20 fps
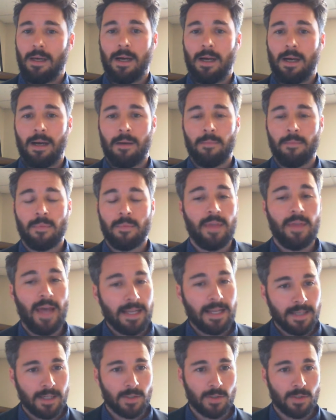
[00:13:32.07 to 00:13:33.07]

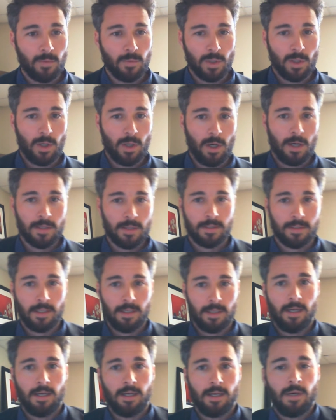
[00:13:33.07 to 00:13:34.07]
That's actually what
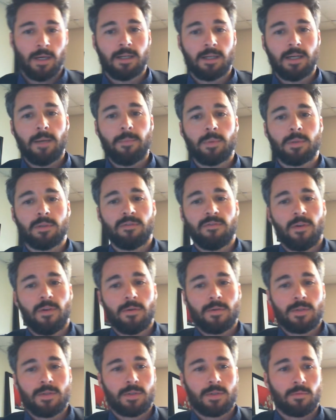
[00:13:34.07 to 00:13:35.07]
caused a couple of
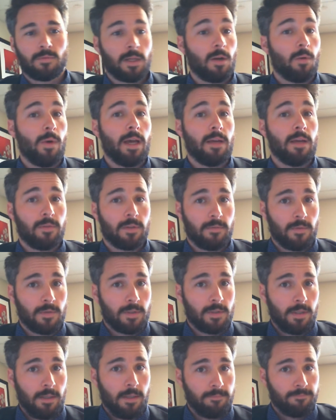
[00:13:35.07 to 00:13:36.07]
folks to run away for the
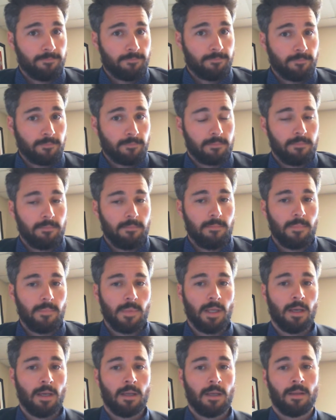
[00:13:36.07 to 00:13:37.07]
first time.
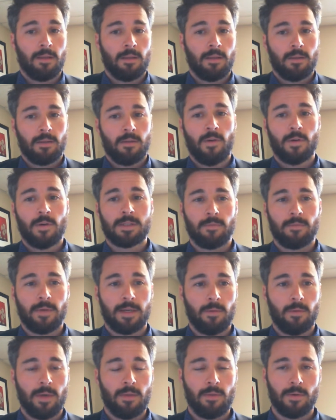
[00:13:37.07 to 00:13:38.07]
The folks
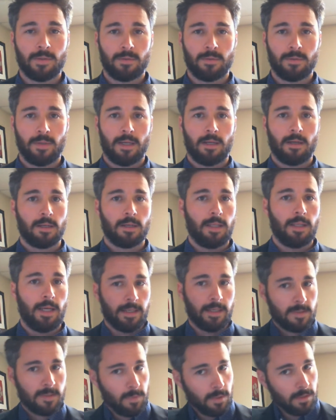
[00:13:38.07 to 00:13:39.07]
that ran away, those are not our
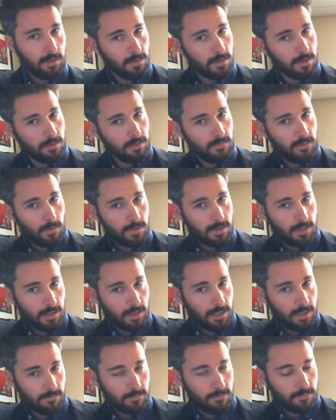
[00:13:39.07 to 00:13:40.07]
clients, but those are the folks
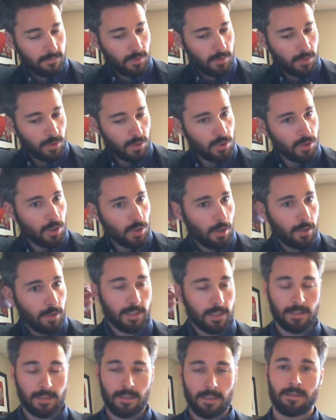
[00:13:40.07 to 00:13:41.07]
that kind of
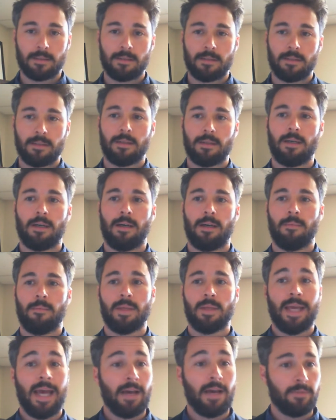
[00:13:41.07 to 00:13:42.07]
started
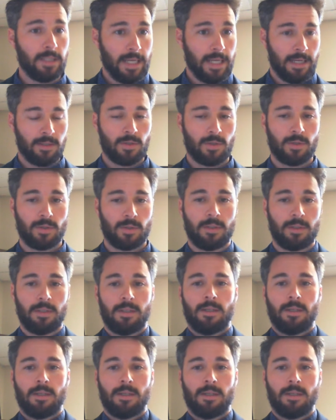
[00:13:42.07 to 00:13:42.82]
the avalanche.